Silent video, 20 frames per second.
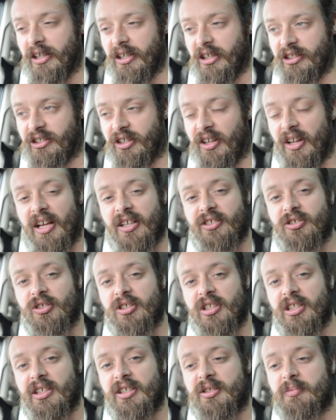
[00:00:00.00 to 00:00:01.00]
So that
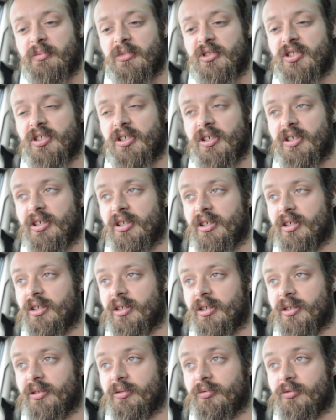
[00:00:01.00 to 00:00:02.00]
just leaves me
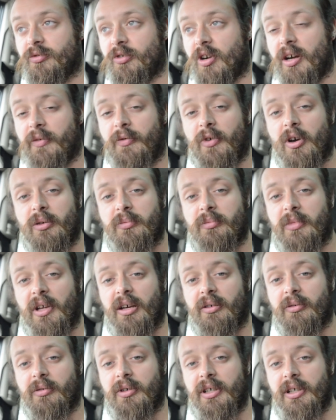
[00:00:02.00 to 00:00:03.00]
to drive home
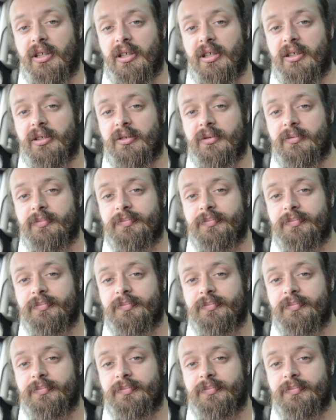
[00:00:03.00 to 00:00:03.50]
now, really.